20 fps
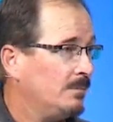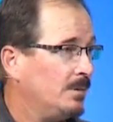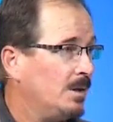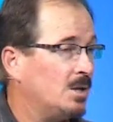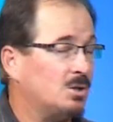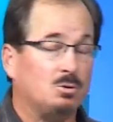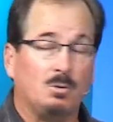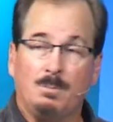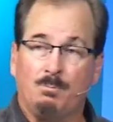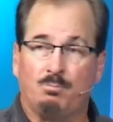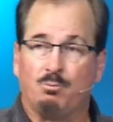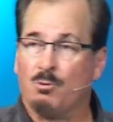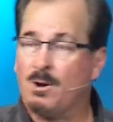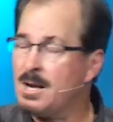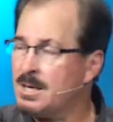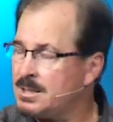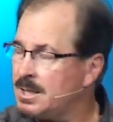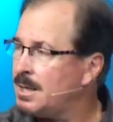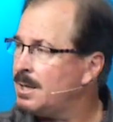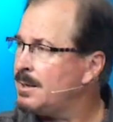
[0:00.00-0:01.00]
And so he
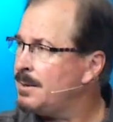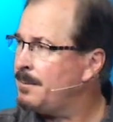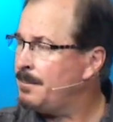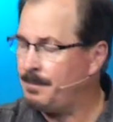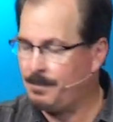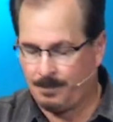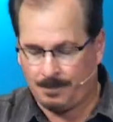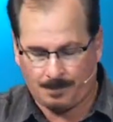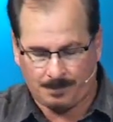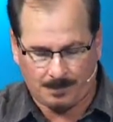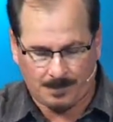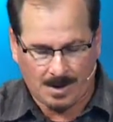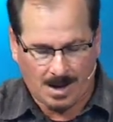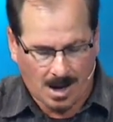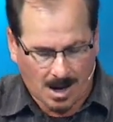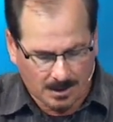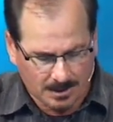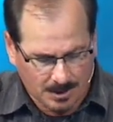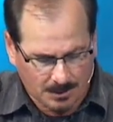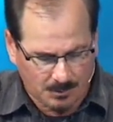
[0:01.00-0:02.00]
brings it.
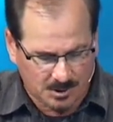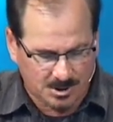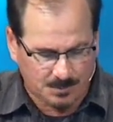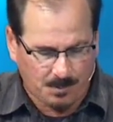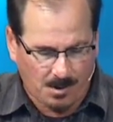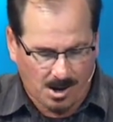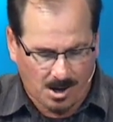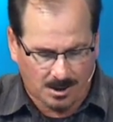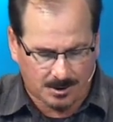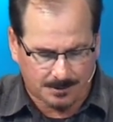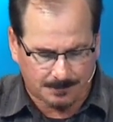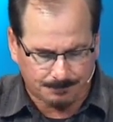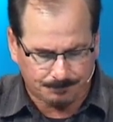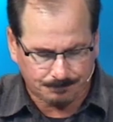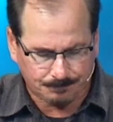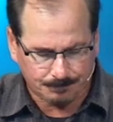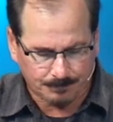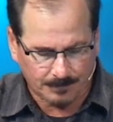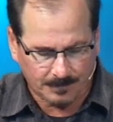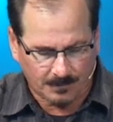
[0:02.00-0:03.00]
How do they respond?
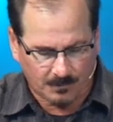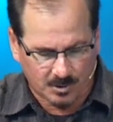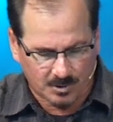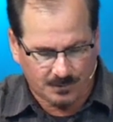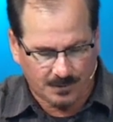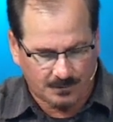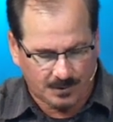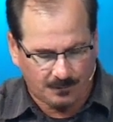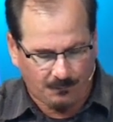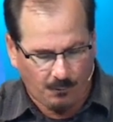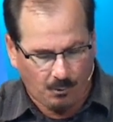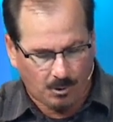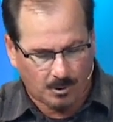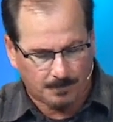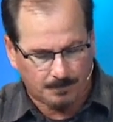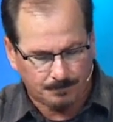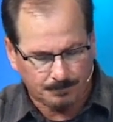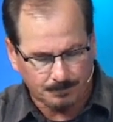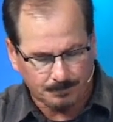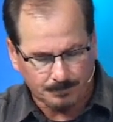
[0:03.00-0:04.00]
Verse 54.
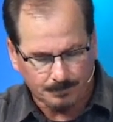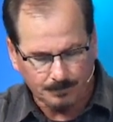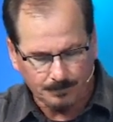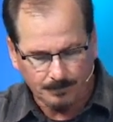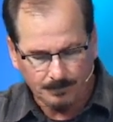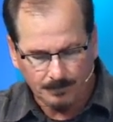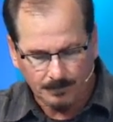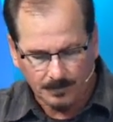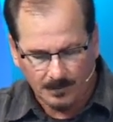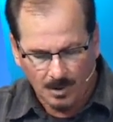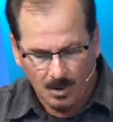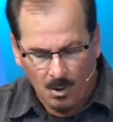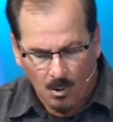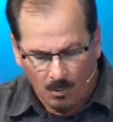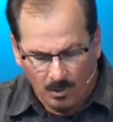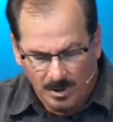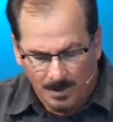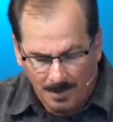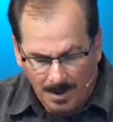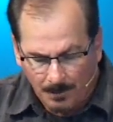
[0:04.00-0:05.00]

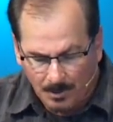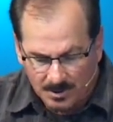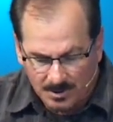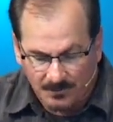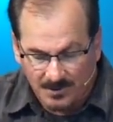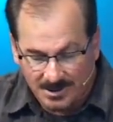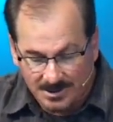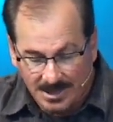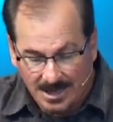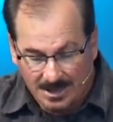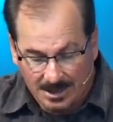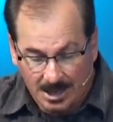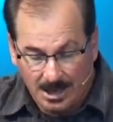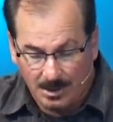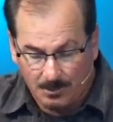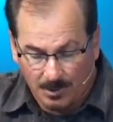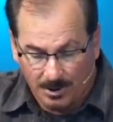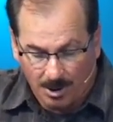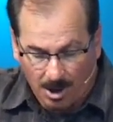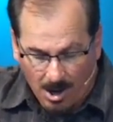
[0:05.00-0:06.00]
When the members of the
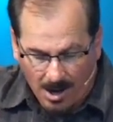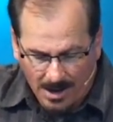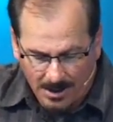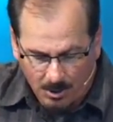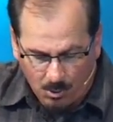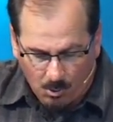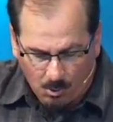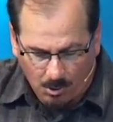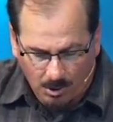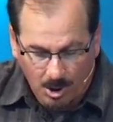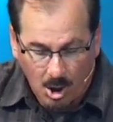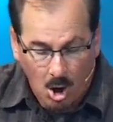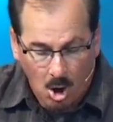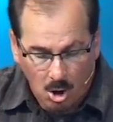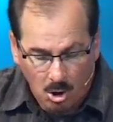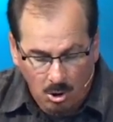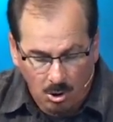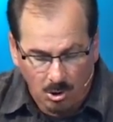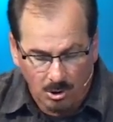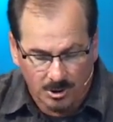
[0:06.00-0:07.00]
Sanhedrin, the high court,
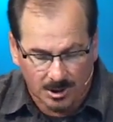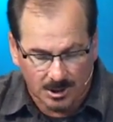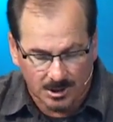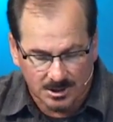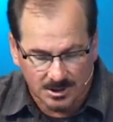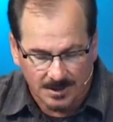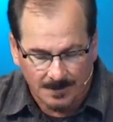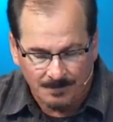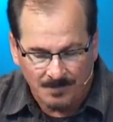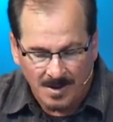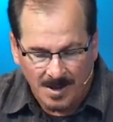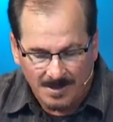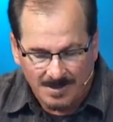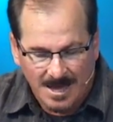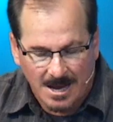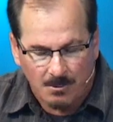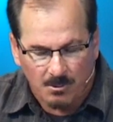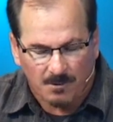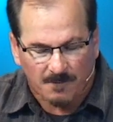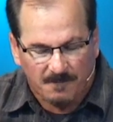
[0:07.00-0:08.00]
heard this,
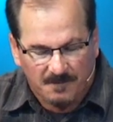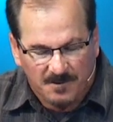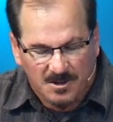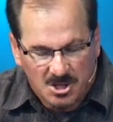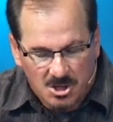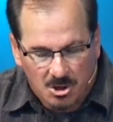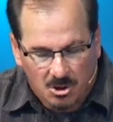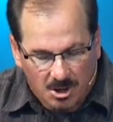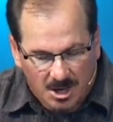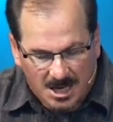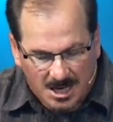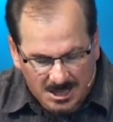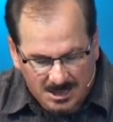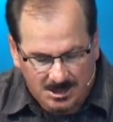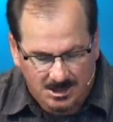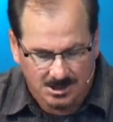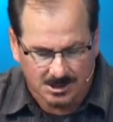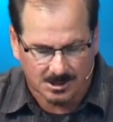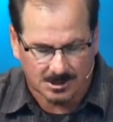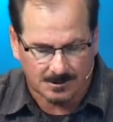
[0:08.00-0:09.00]
they were
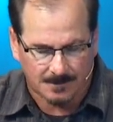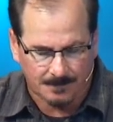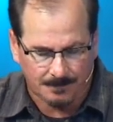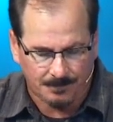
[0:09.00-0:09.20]
furious